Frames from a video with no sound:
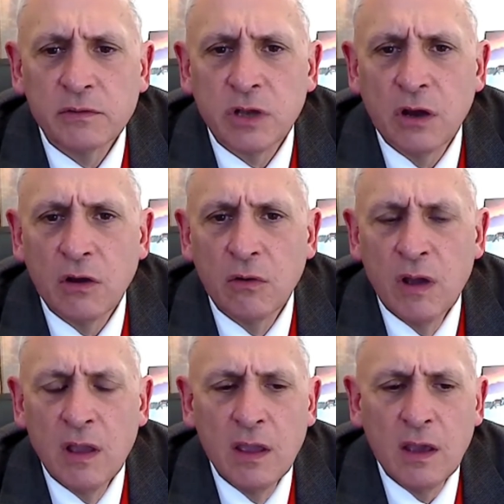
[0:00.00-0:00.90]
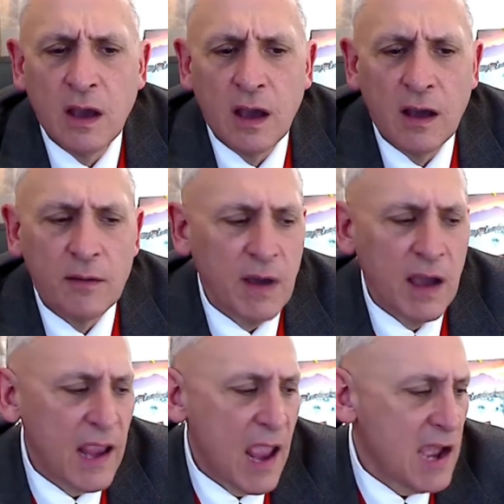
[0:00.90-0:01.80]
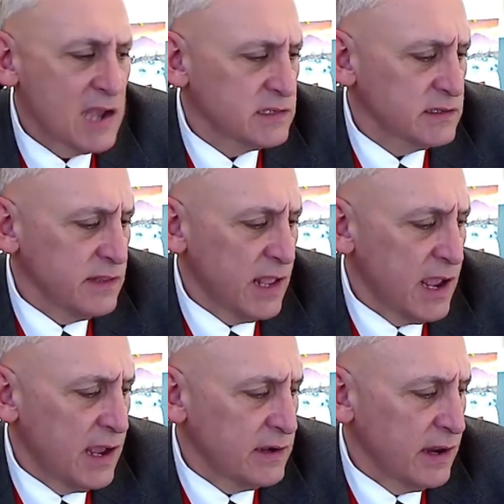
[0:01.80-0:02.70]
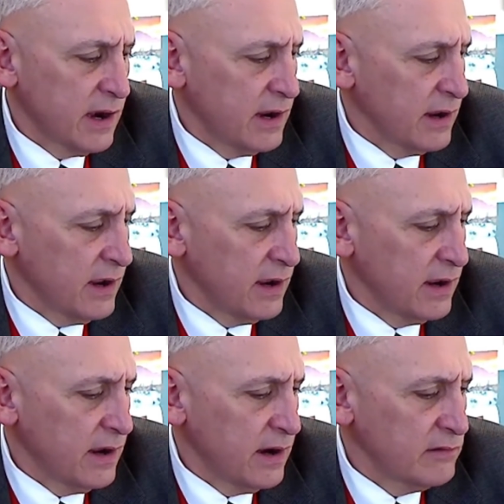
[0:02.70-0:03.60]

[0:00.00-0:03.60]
So I ask that, and I